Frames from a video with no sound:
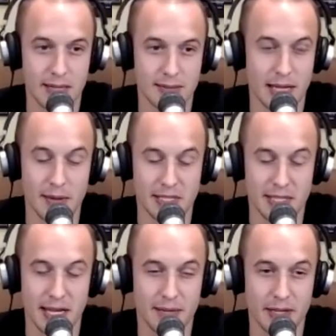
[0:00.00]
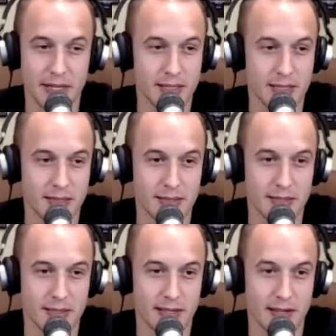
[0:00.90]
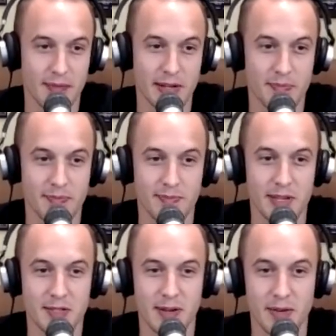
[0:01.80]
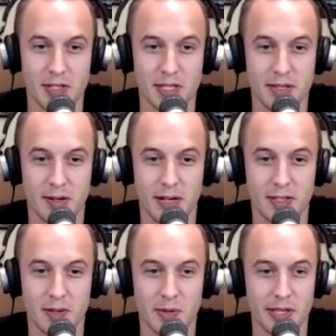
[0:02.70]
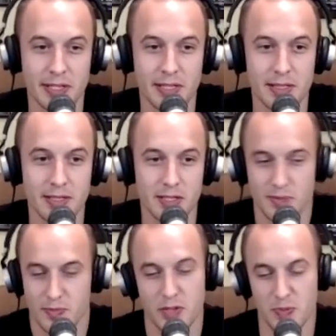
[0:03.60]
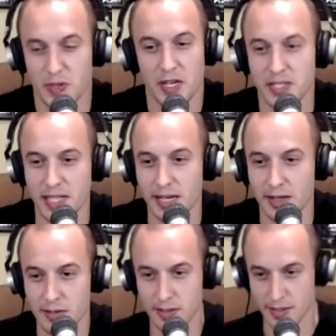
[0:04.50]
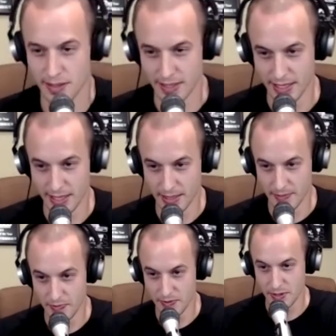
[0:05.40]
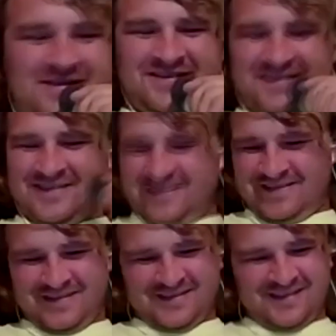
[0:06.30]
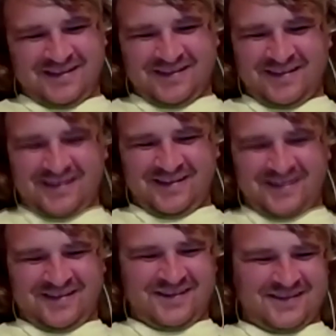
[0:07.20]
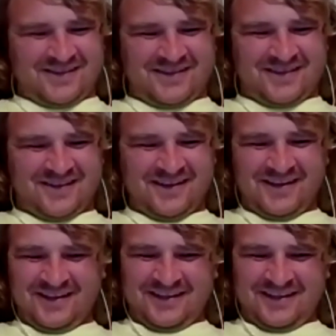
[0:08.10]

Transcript: I'm ecstatic, man. I've been messing around with shit in the garage all week, just because now. It's like, well, so I had it up in the air. I'm